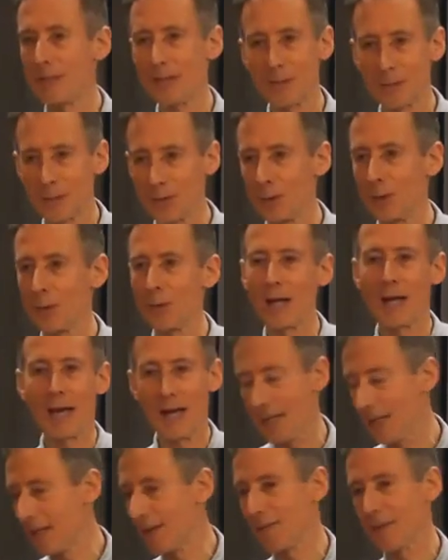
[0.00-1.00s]
to do
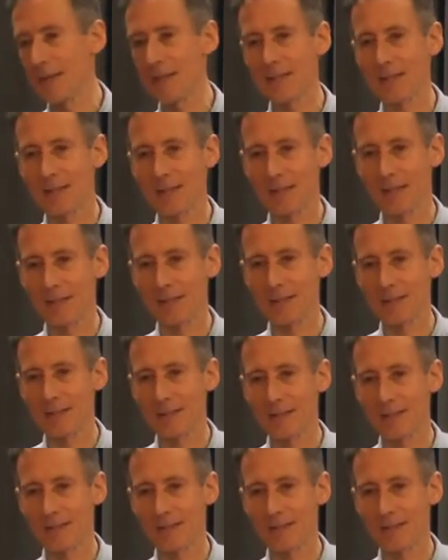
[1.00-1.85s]
any of these things.